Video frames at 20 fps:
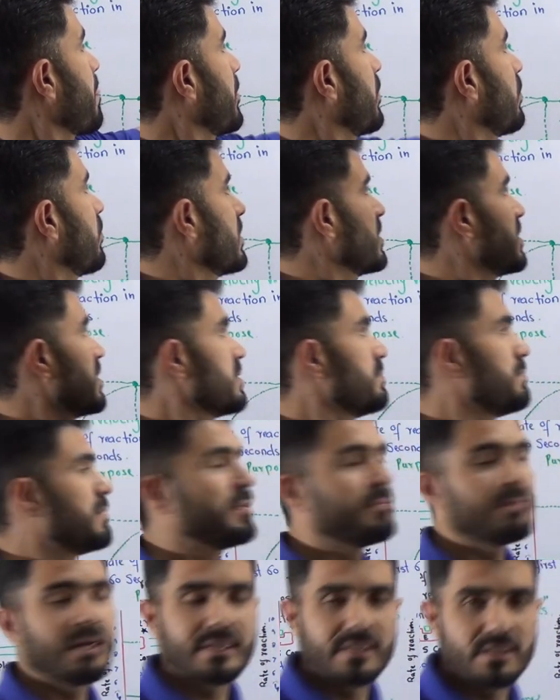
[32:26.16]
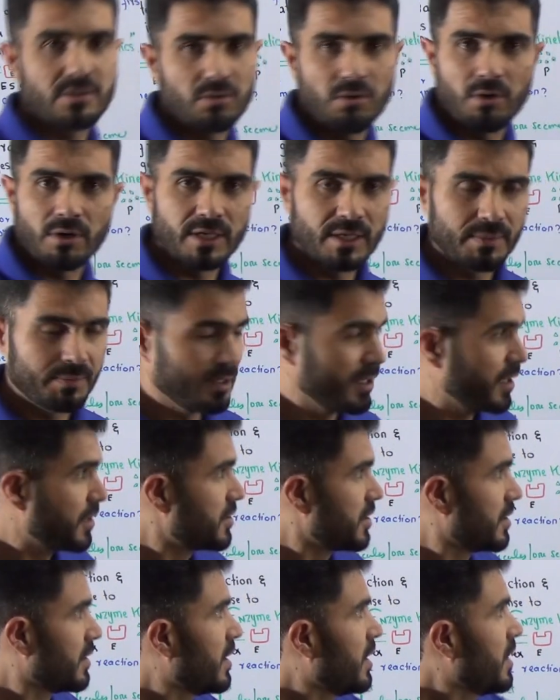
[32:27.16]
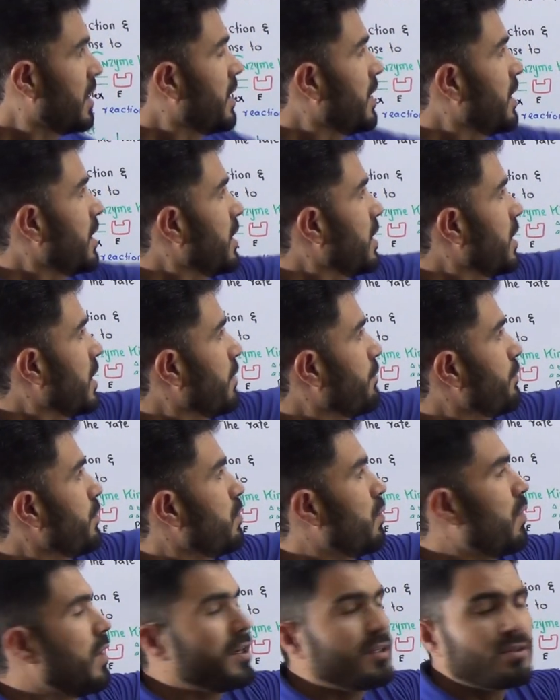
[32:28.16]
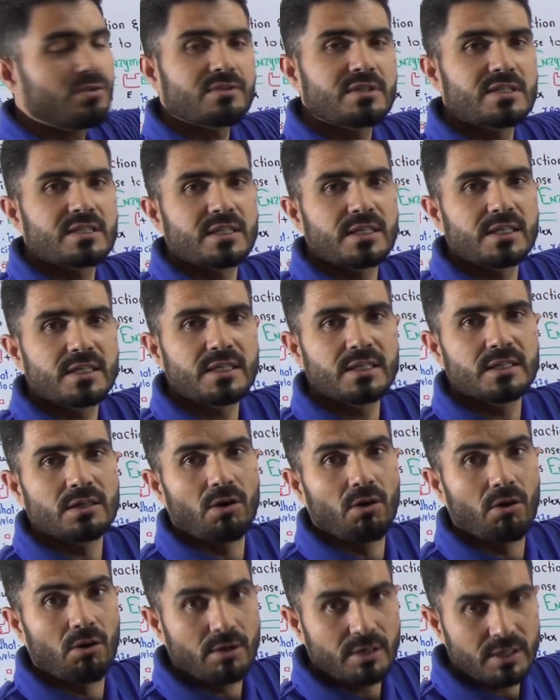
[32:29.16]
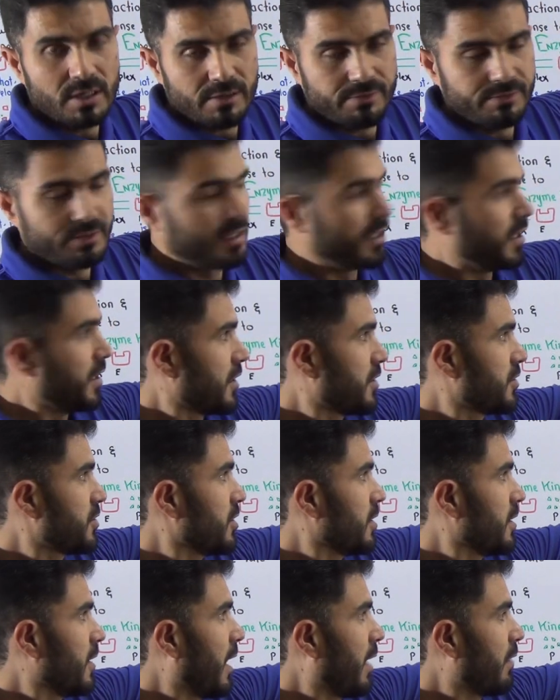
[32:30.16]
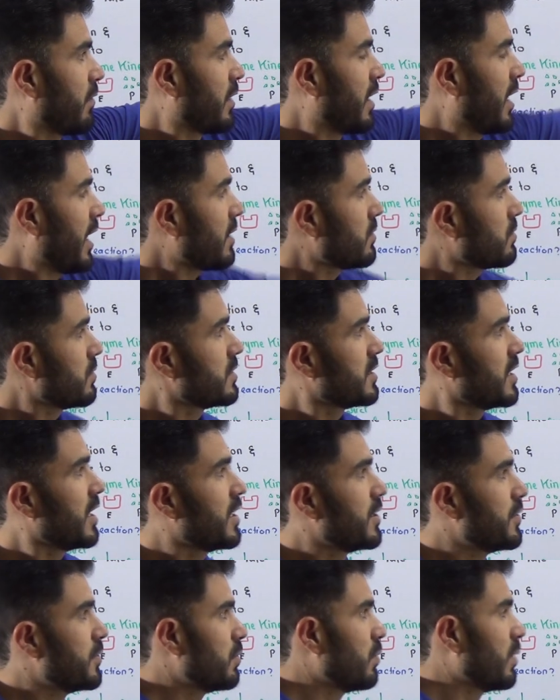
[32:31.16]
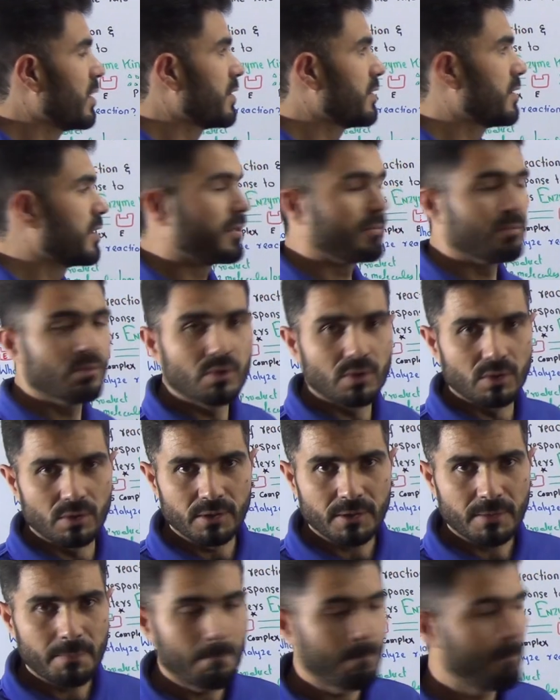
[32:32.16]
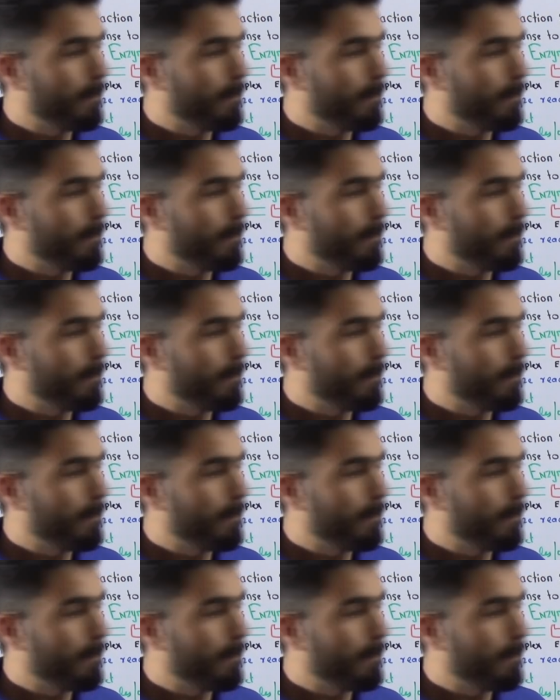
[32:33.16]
What is mean by this order of the reaction? If you want to study the order of the reaction, I would like to tell you one thing more,